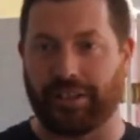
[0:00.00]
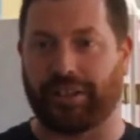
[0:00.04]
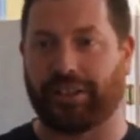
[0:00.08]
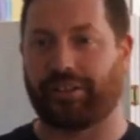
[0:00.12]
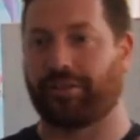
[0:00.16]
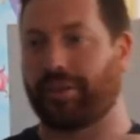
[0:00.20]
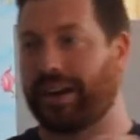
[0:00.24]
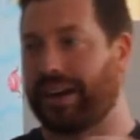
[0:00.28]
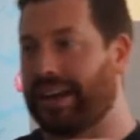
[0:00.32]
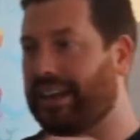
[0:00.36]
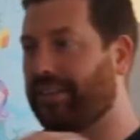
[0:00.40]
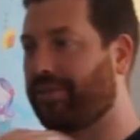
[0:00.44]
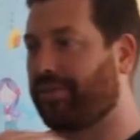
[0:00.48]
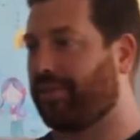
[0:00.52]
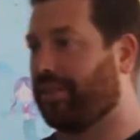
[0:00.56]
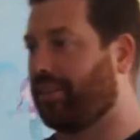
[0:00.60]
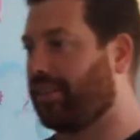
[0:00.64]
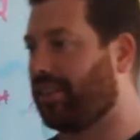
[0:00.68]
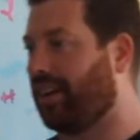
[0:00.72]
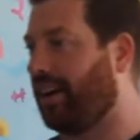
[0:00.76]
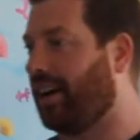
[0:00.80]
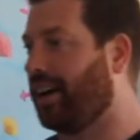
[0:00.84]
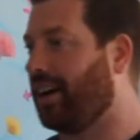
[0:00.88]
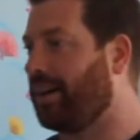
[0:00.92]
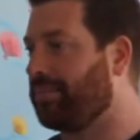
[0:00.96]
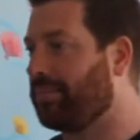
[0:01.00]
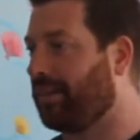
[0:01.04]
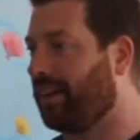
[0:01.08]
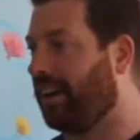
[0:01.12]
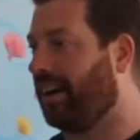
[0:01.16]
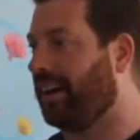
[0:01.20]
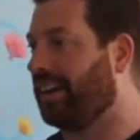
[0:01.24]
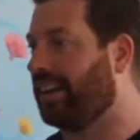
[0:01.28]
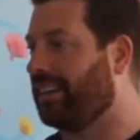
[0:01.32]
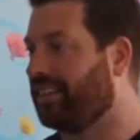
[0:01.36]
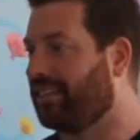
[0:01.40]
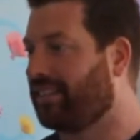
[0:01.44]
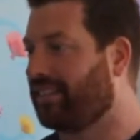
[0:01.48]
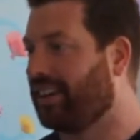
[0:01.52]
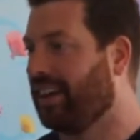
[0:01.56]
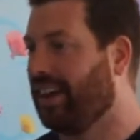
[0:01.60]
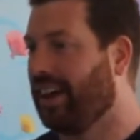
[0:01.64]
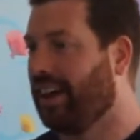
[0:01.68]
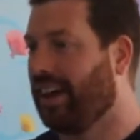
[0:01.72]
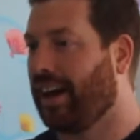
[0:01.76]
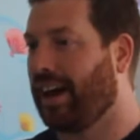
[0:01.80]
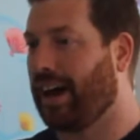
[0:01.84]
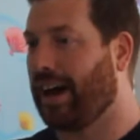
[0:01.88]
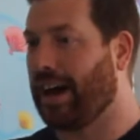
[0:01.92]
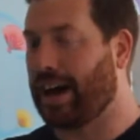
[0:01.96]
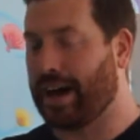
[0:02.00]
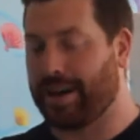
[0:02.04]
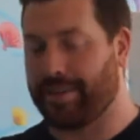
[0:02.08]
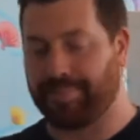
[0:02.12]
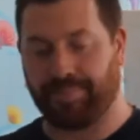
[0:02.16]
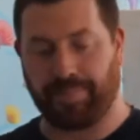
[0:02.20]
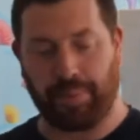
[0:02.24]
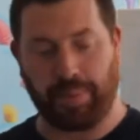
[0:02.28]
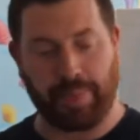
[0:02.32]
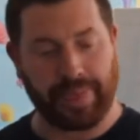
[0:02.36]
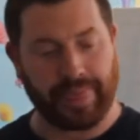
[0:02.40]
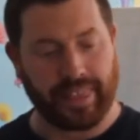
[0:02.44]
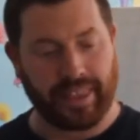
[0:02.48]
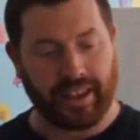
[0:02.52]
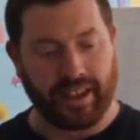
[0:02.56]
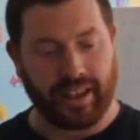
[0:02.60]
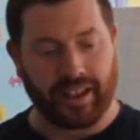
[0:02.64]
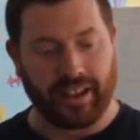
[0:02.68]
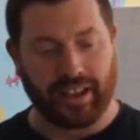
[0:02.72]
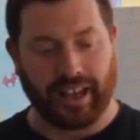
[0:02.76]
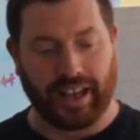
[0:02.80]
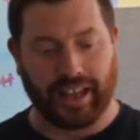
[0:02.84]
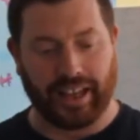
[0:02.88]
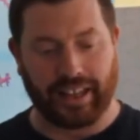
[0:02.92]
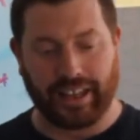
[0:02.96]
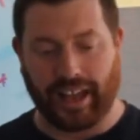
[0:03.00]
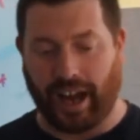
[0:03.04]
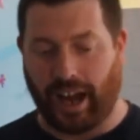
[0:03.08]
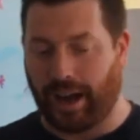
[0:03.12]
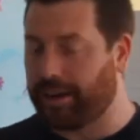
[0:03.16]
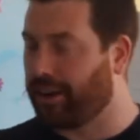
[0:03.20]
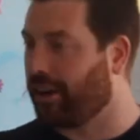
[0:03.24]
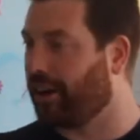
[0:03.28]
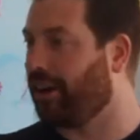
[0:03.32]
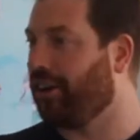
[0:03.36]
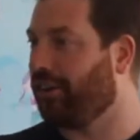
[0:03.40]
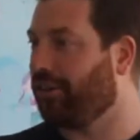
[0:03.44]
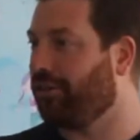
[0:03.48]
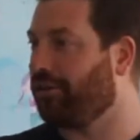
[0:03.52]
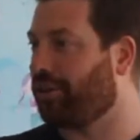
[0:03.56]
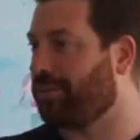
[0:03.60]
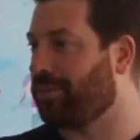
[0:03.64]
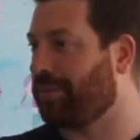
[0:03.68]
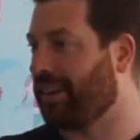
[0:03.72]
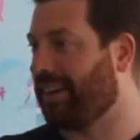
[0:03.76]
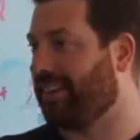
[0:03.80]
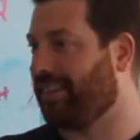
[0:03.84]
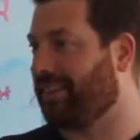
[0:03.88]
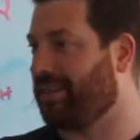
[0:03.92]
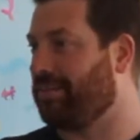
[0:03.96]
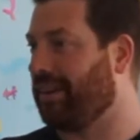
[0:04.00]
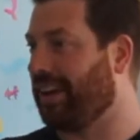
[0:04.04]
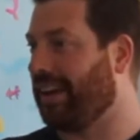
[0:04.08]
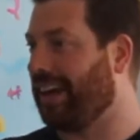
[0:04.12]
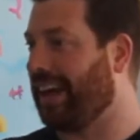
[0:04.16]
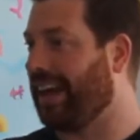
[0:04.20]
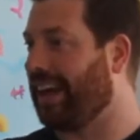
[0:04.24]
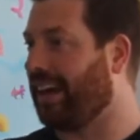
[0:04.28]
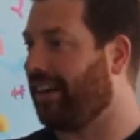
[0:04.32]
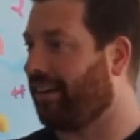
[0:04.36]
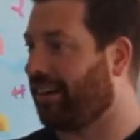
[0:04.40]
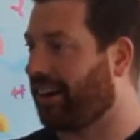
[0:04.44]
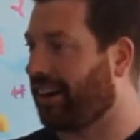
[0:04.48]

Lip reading: in three different timelines. I'm going to do something similar here.